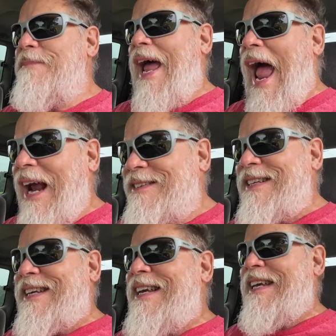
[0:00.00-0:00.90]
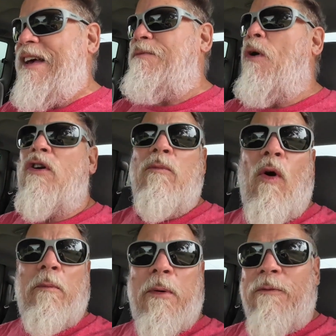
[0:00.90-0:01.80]
actually can give the motor
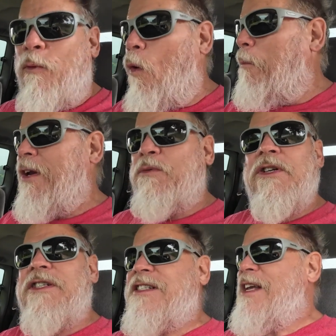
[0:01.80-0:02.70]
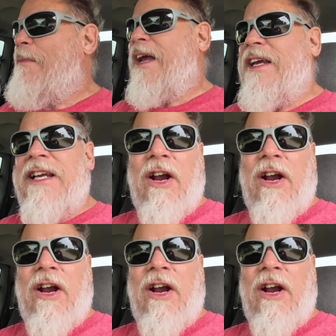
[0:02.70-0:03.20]
more performance, which is something I could